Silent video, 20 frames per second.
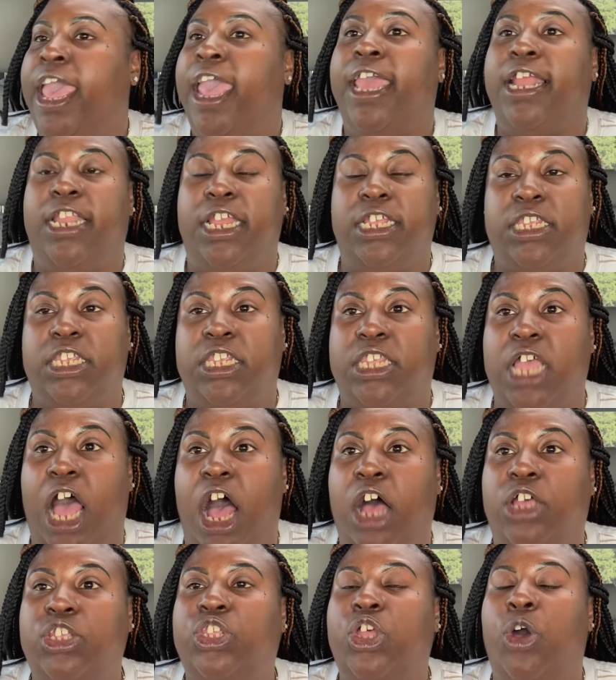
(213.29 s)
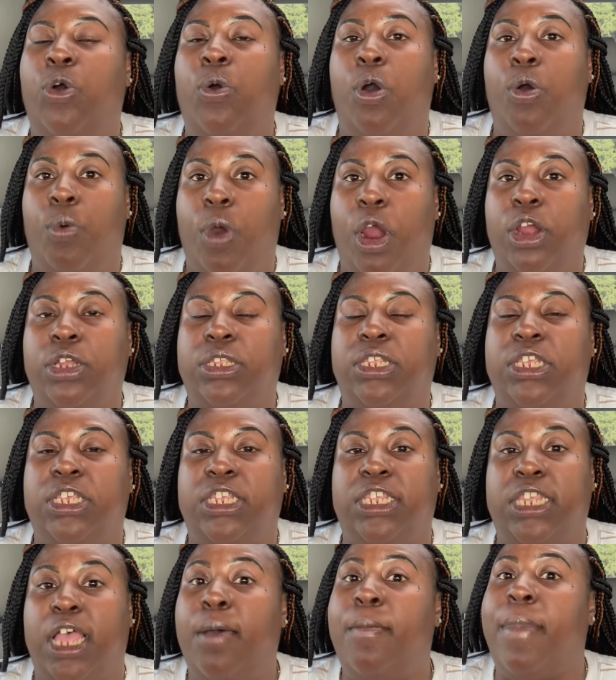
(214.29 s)
And this is also a word to
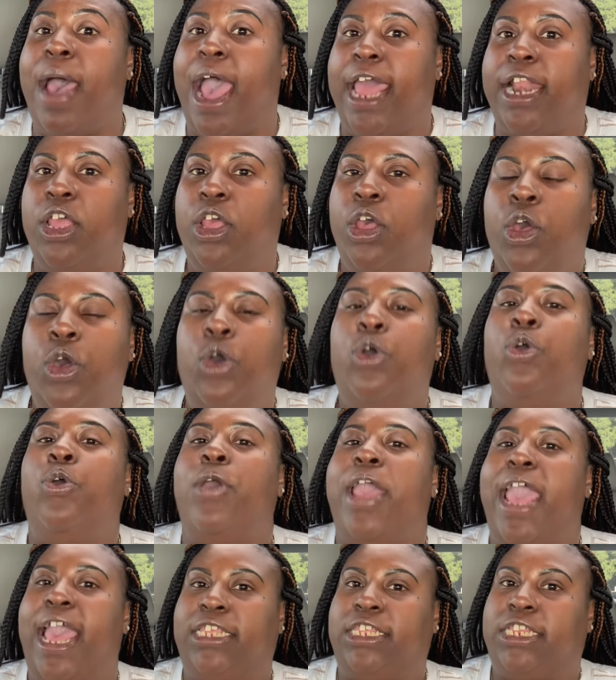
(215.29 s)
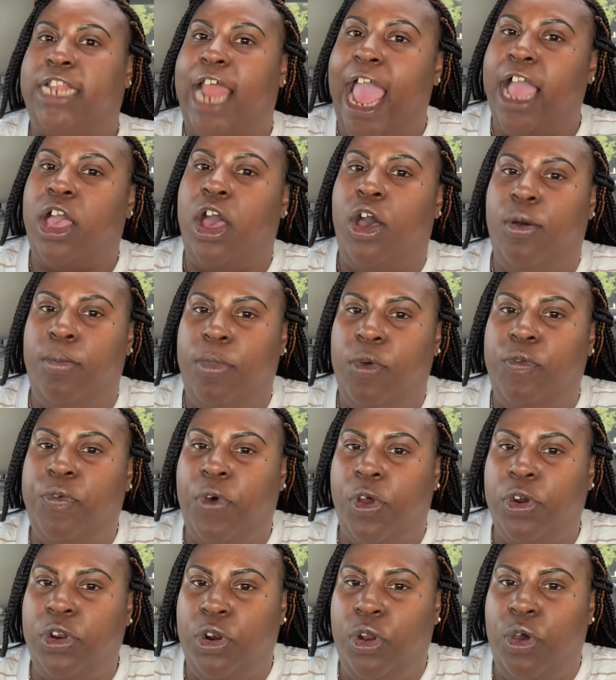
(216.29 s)
somebody who has not gone
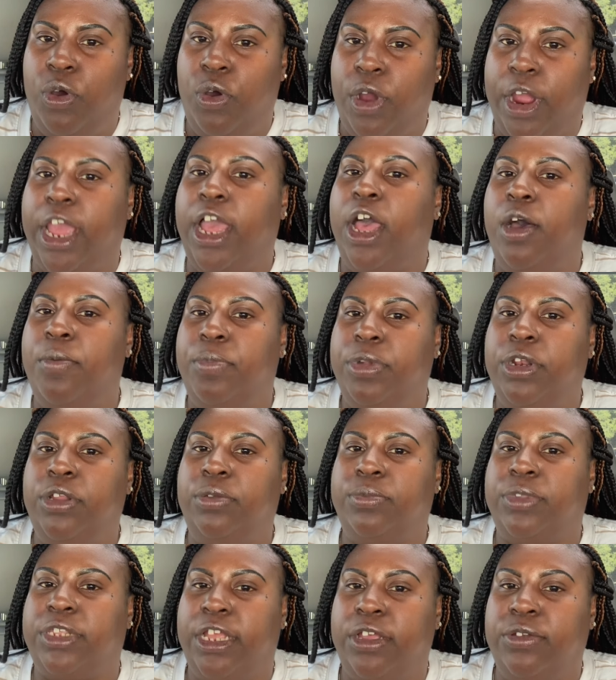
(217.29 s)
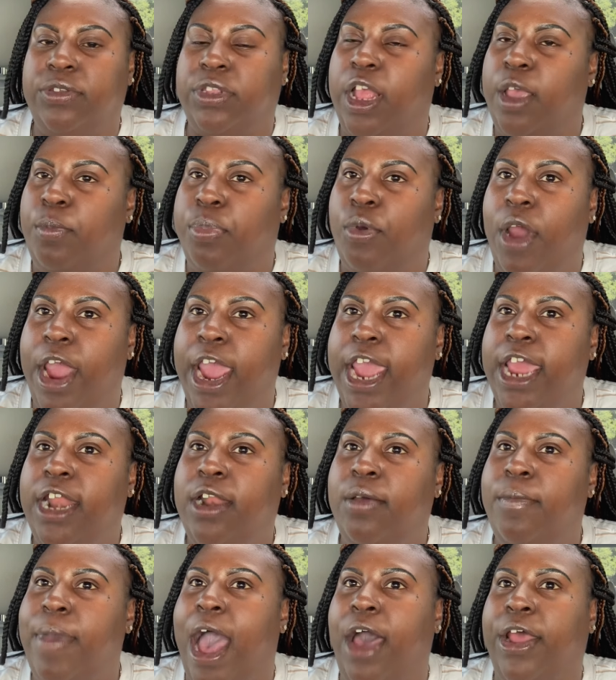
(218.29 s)
before the Lord and humbled themselves and prayed
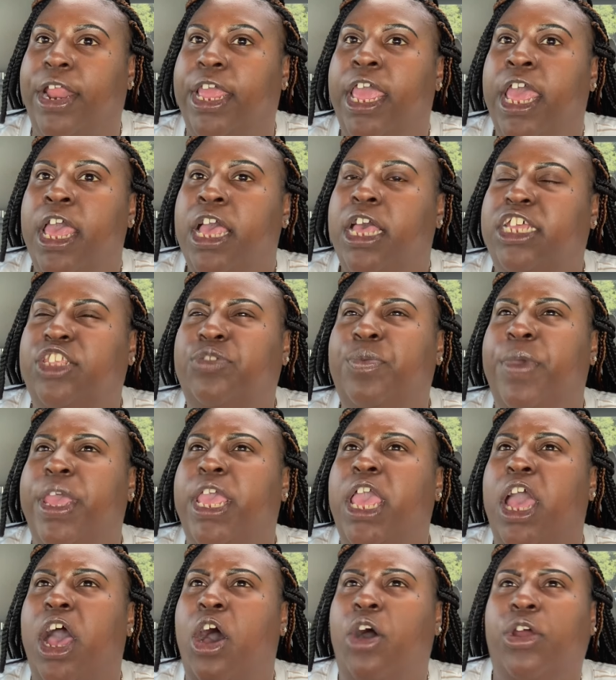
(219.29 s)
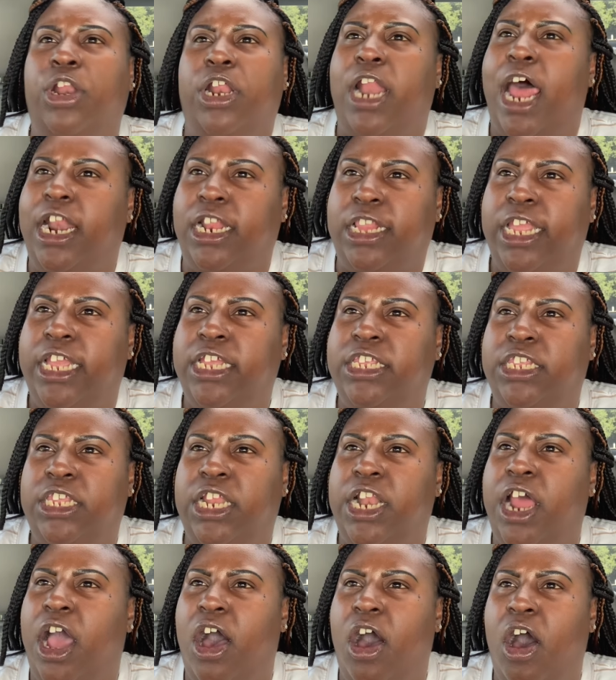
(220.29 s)
about it. Because we can hold a lot of things
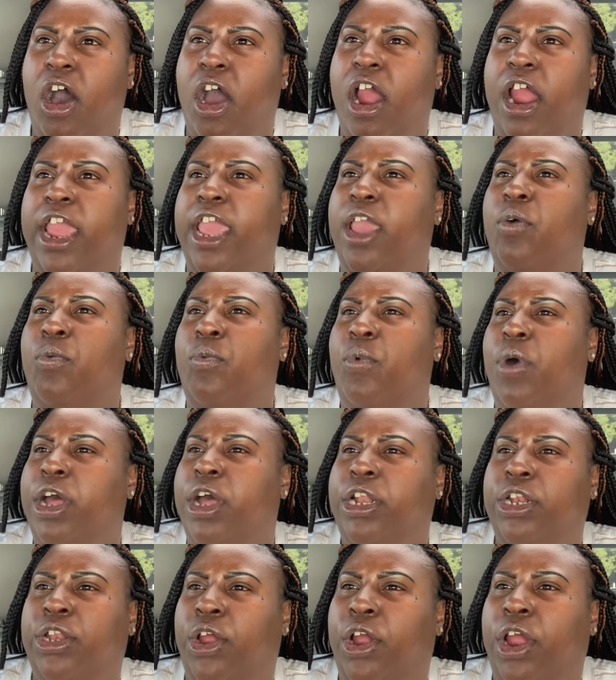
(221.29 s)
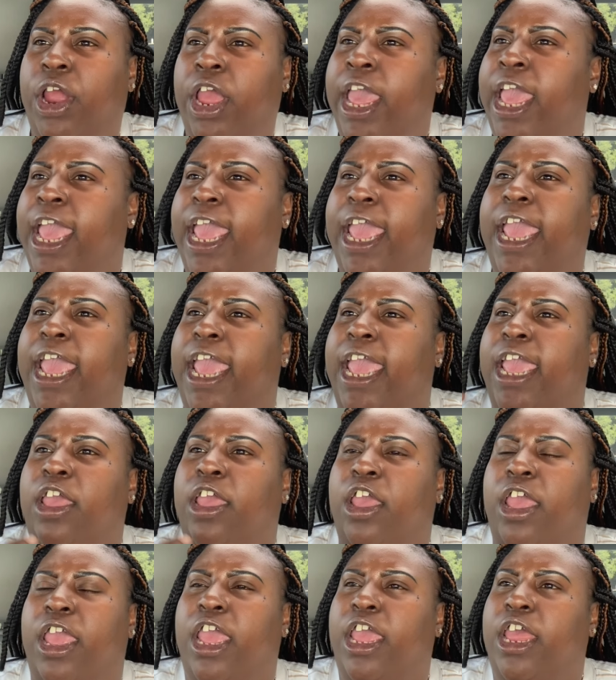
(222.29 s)
in our heart and wonder
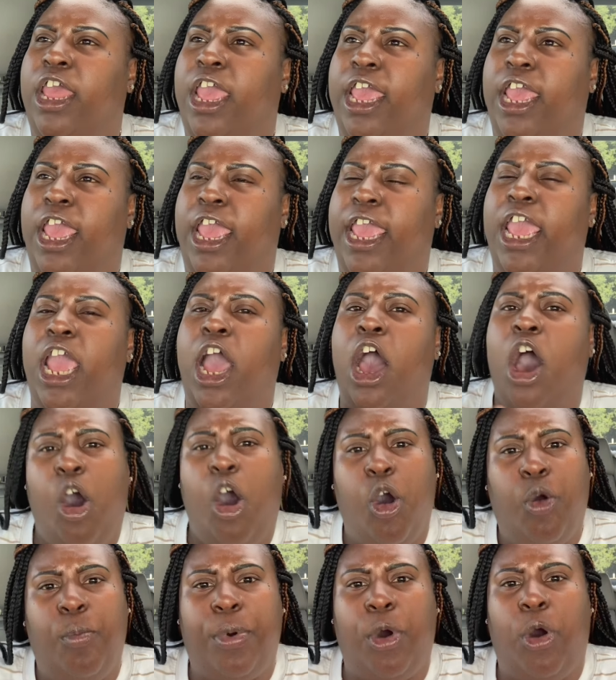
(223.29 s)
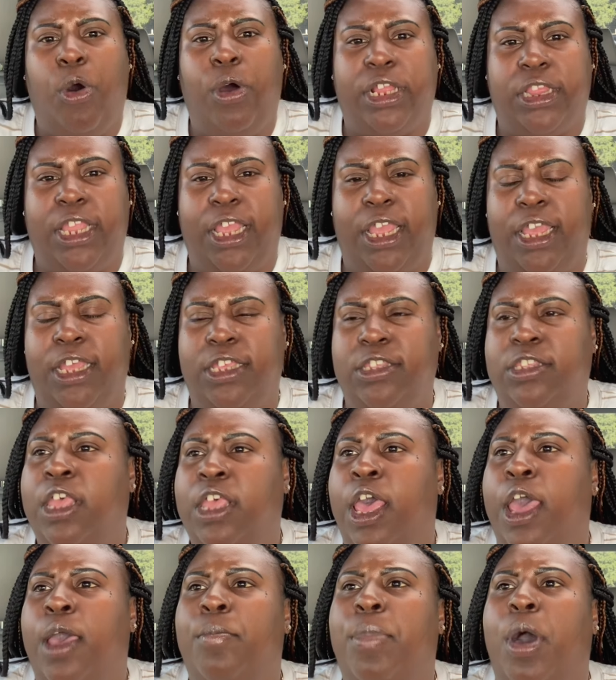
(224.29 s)
and hope on things,
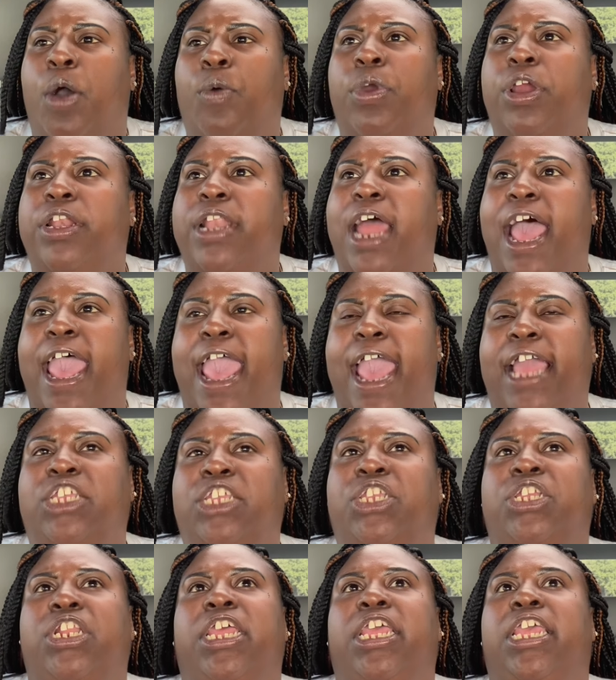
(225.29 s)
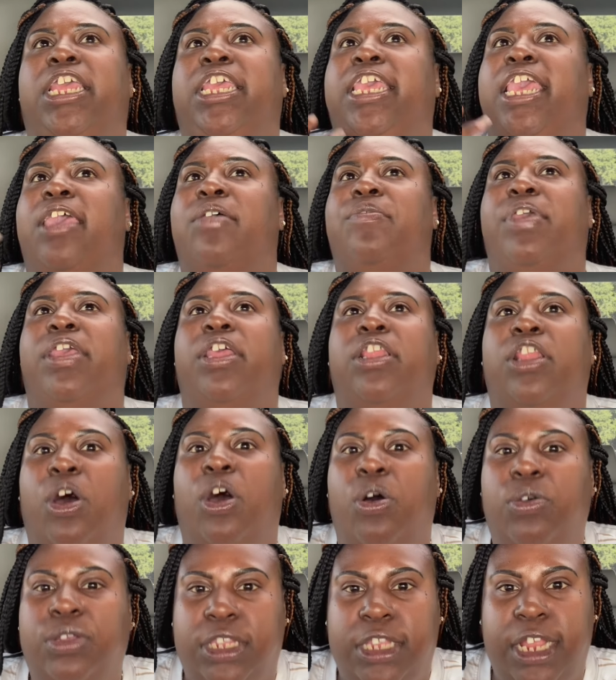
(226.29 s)
but we're not actually giving
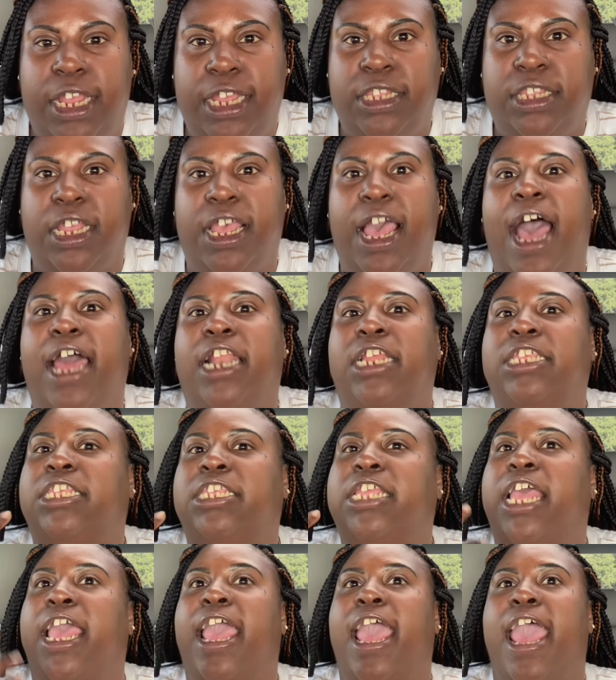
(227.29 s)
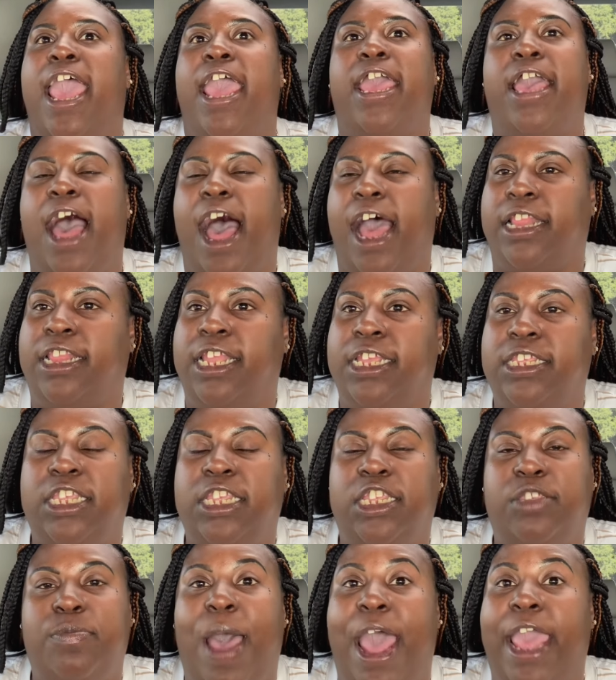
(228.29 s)
those things to God and saying, hey God, this
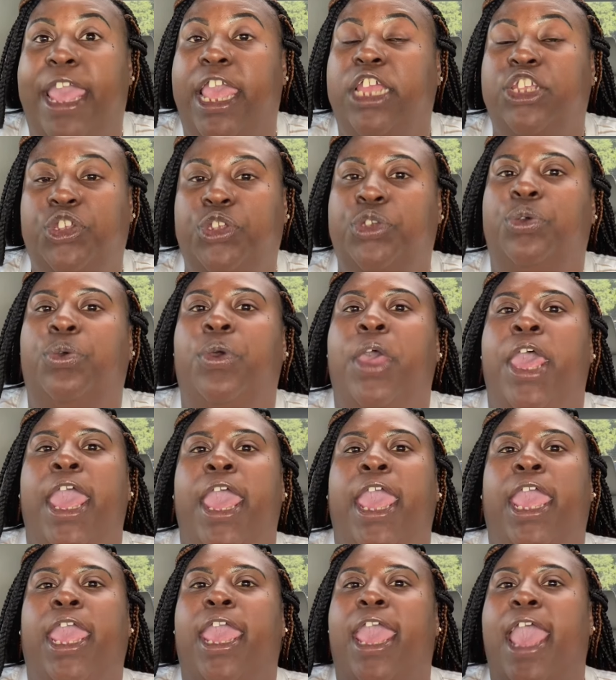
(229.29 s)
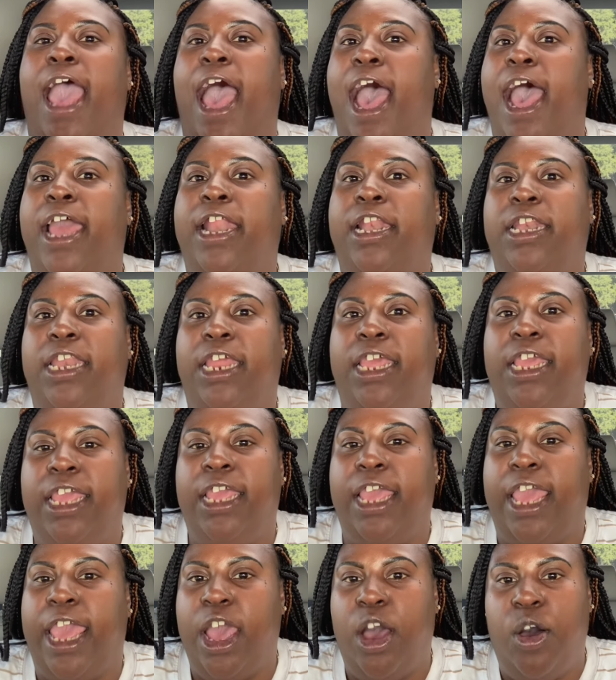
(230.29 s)
is my issue and I
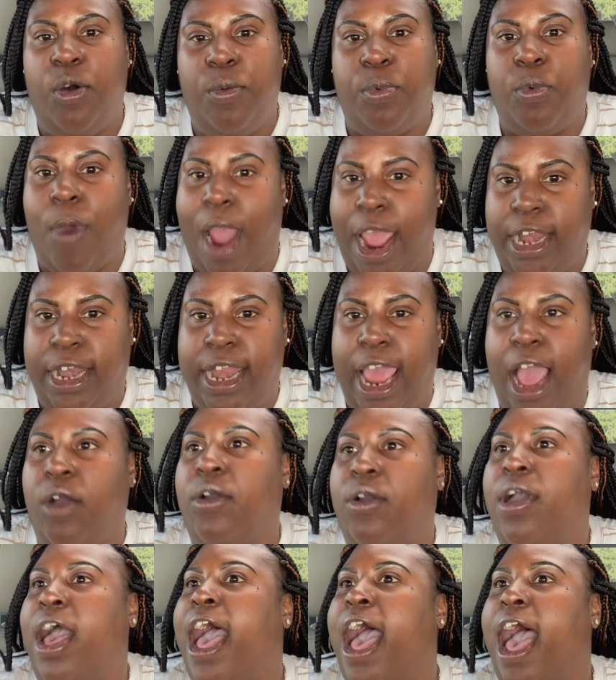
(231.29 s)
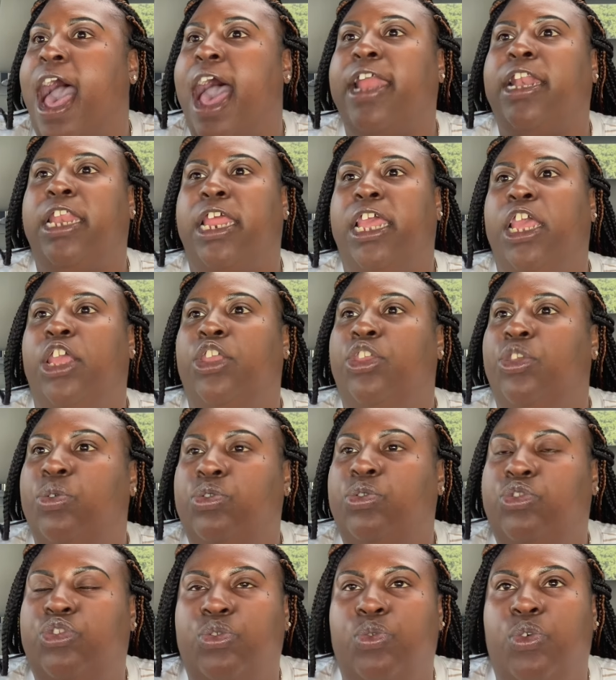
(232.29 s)
need help right now, God. I need
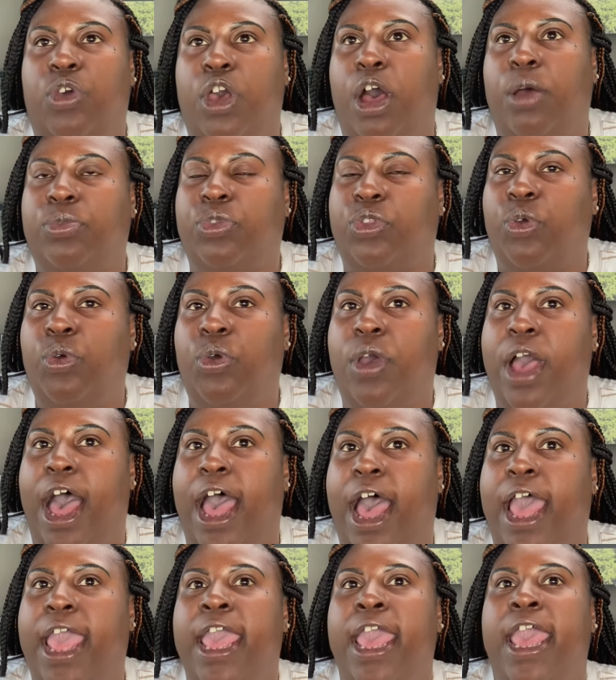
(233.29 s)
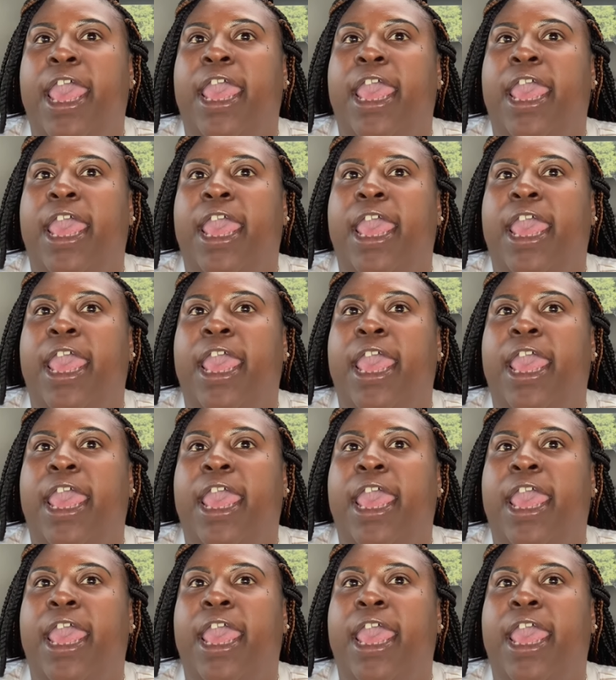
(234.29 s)
you to come through, God.